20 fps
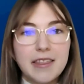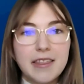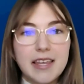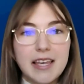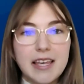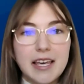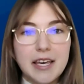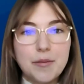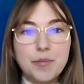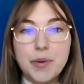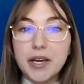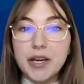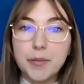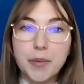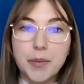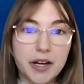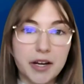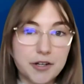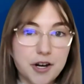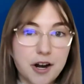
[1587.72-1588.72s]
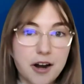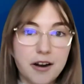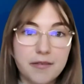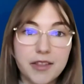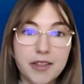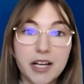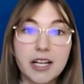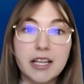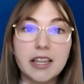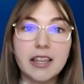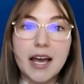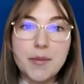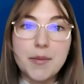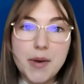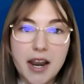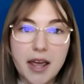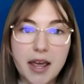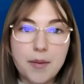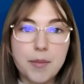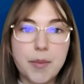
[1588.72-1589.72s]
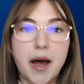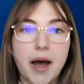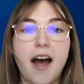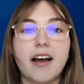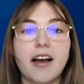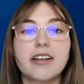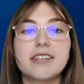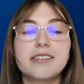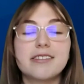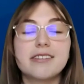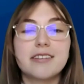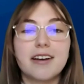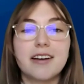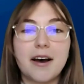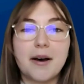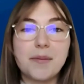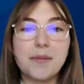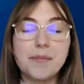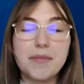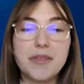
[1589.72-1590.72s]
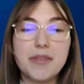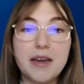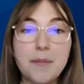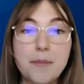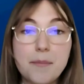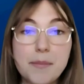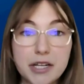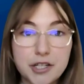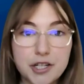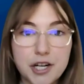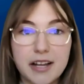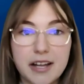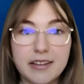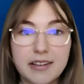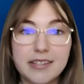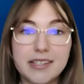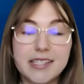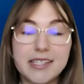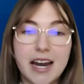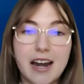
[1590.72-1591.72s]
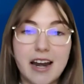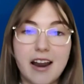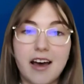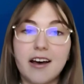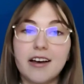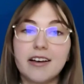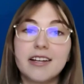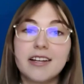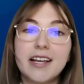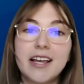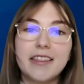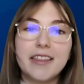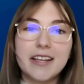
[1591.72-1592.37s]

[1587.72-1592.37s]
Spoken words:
the big picture, the climate impacts, the emissions data,